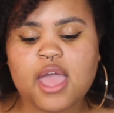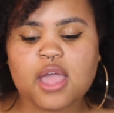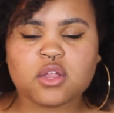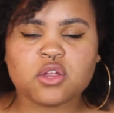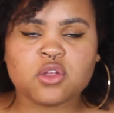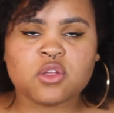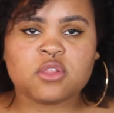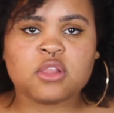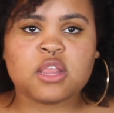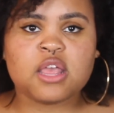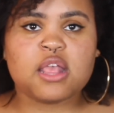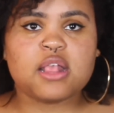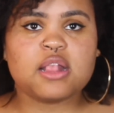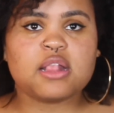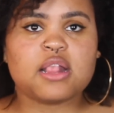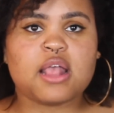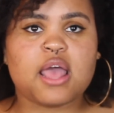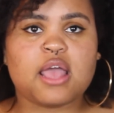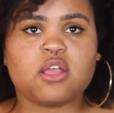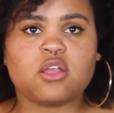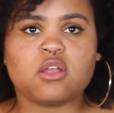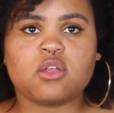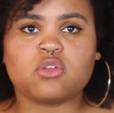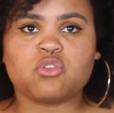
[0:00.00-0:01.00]
extra things
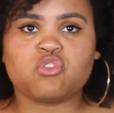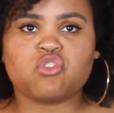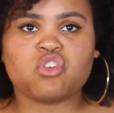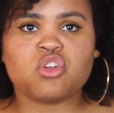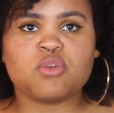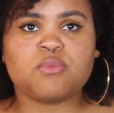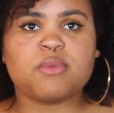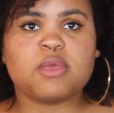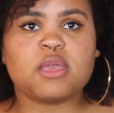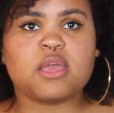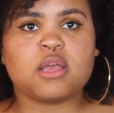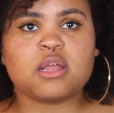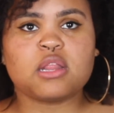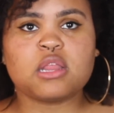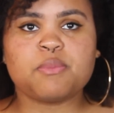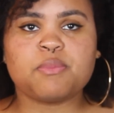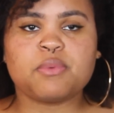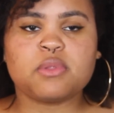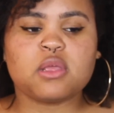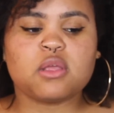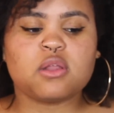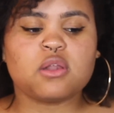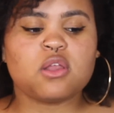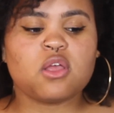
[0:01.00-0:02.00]
like trimming and
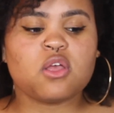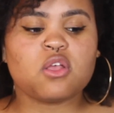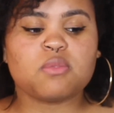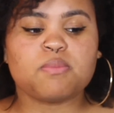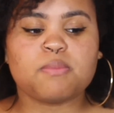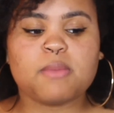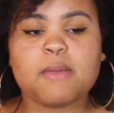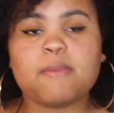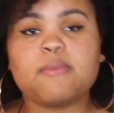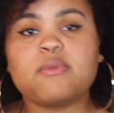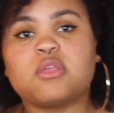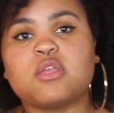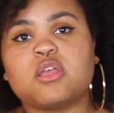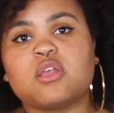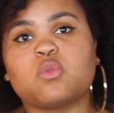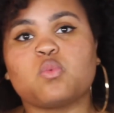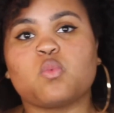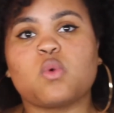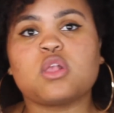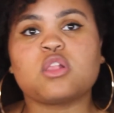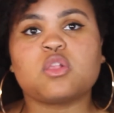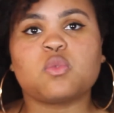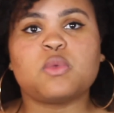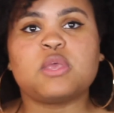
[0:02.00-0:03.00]
clipping their nails, maybe
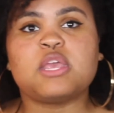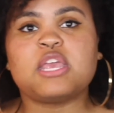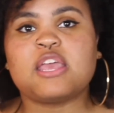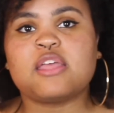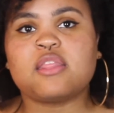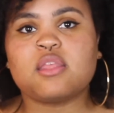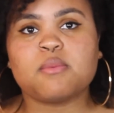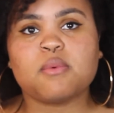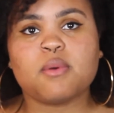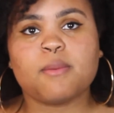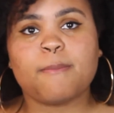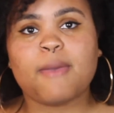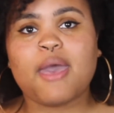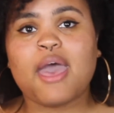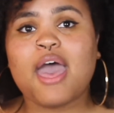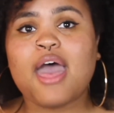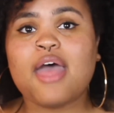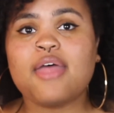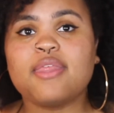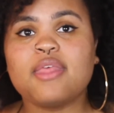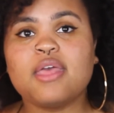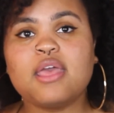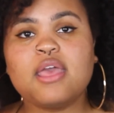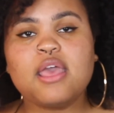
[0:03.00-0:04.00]
just once a week give them a
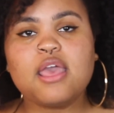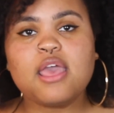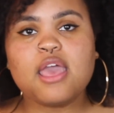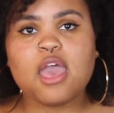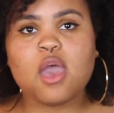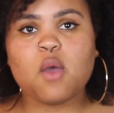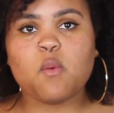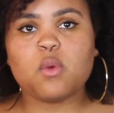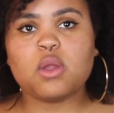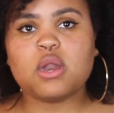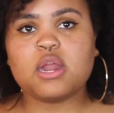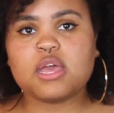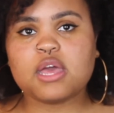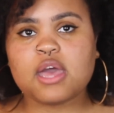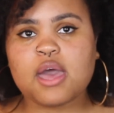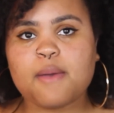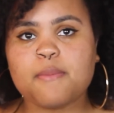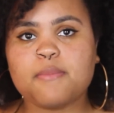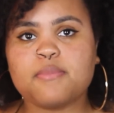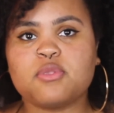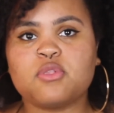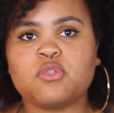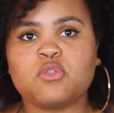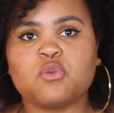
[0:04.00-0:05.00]
bath. And when it
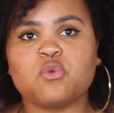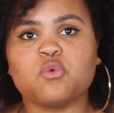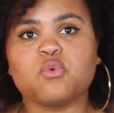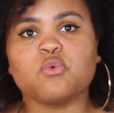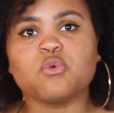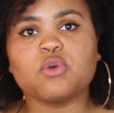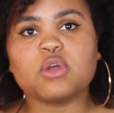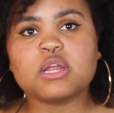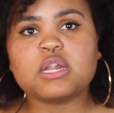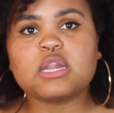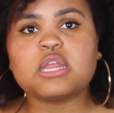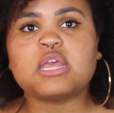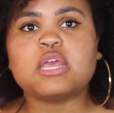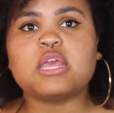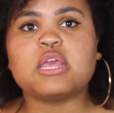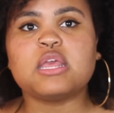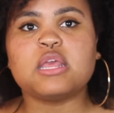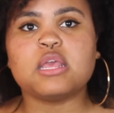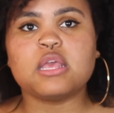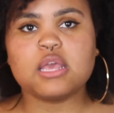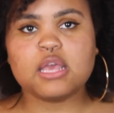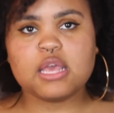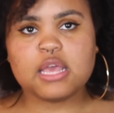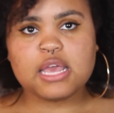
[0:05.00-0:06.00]
comes to
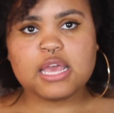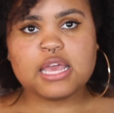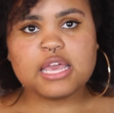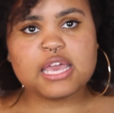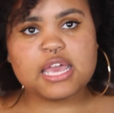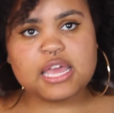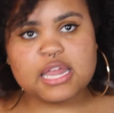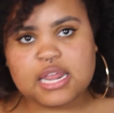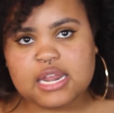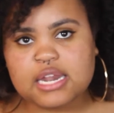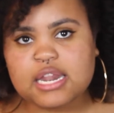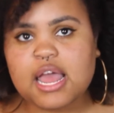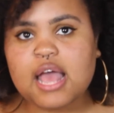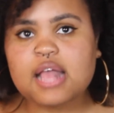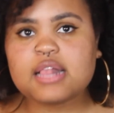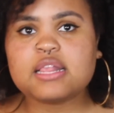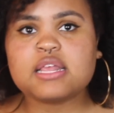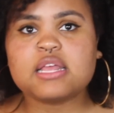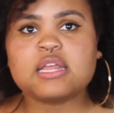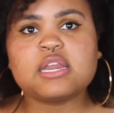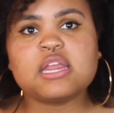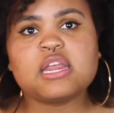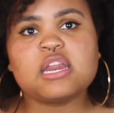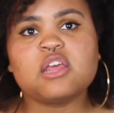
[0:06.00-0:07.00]
really getting down to
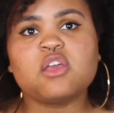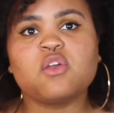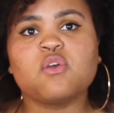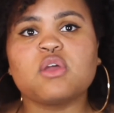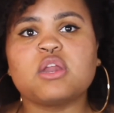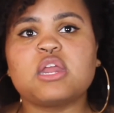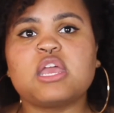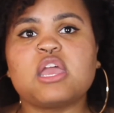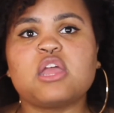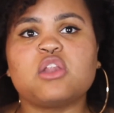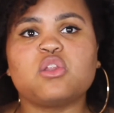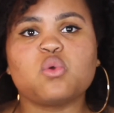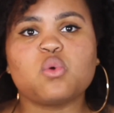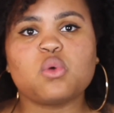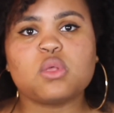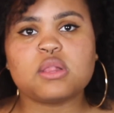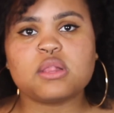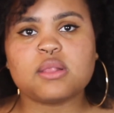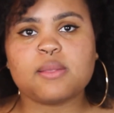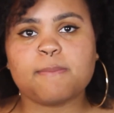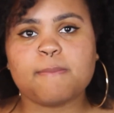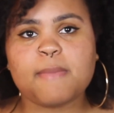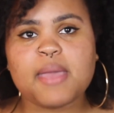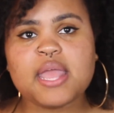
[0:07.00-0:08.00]
the nitty gritty and doing
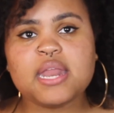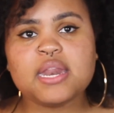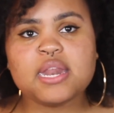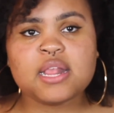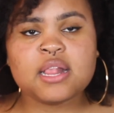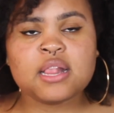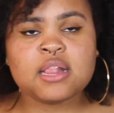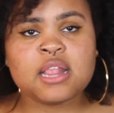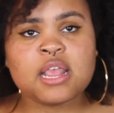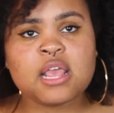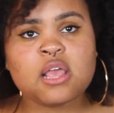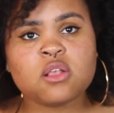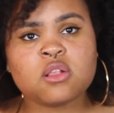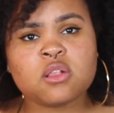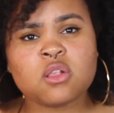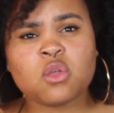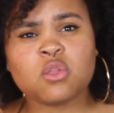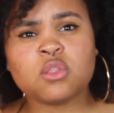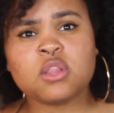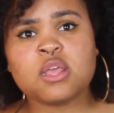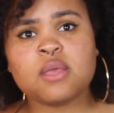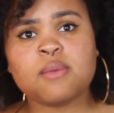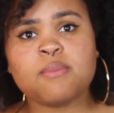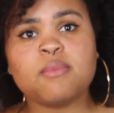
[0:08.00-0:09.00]
some maintenance things
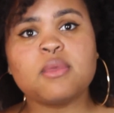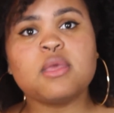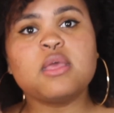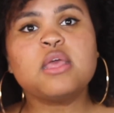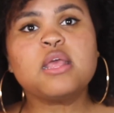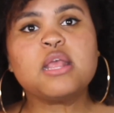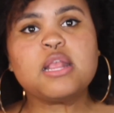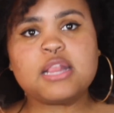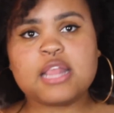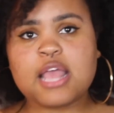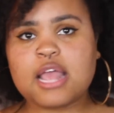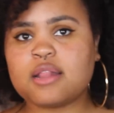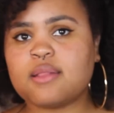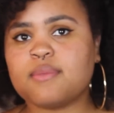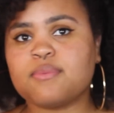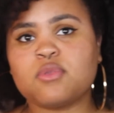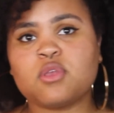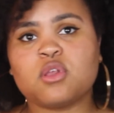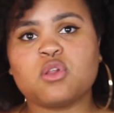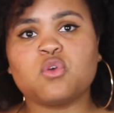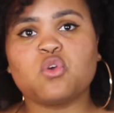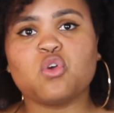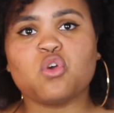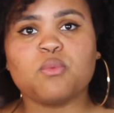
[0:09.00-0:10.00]
on them, take them
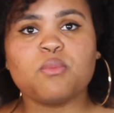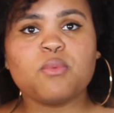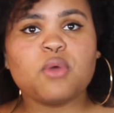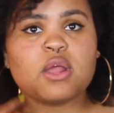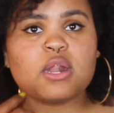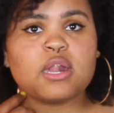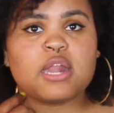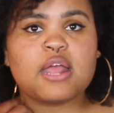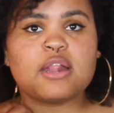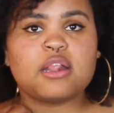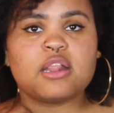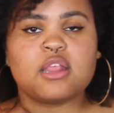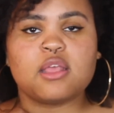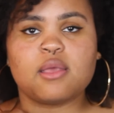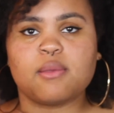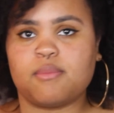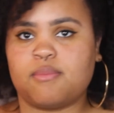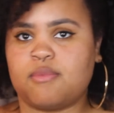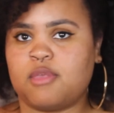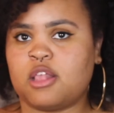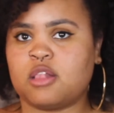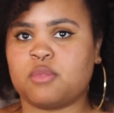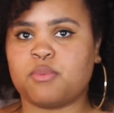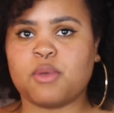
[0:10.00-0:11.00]
to the groomer and let
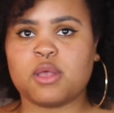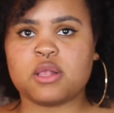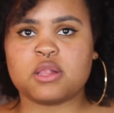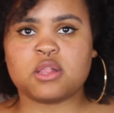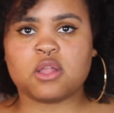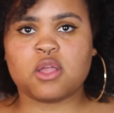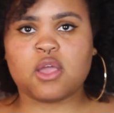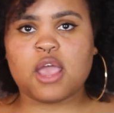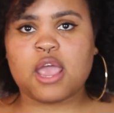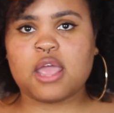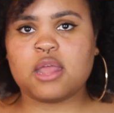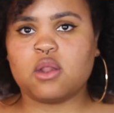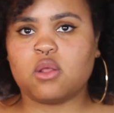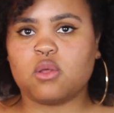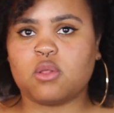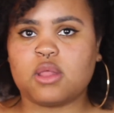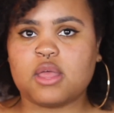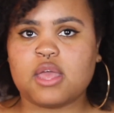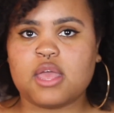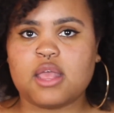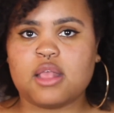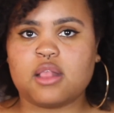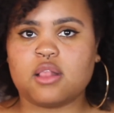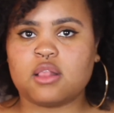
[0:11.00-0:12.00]
them express their anal
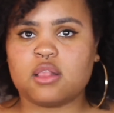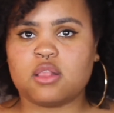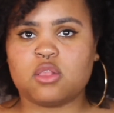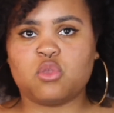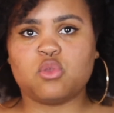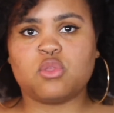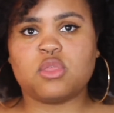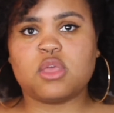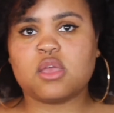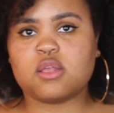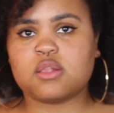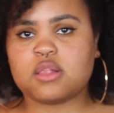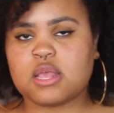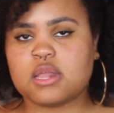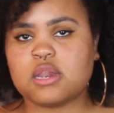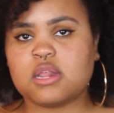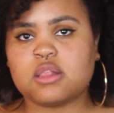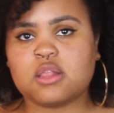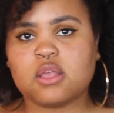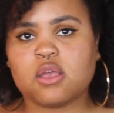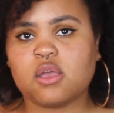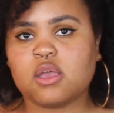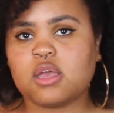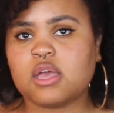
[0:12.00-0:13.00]
glands, do their
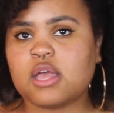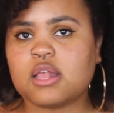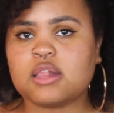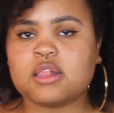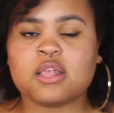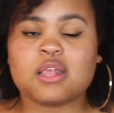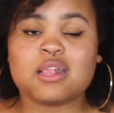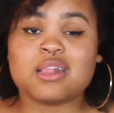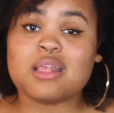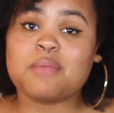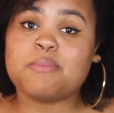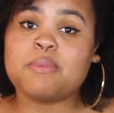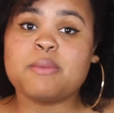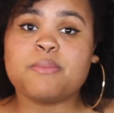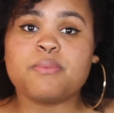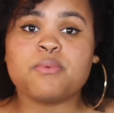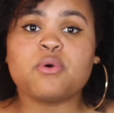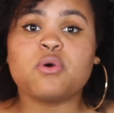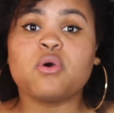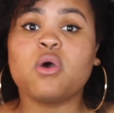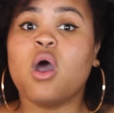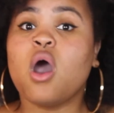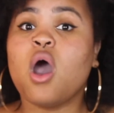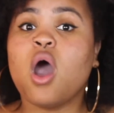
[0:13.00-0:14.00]
sanitary cuts. Because some
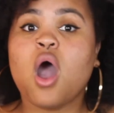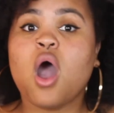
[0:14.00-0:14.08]
people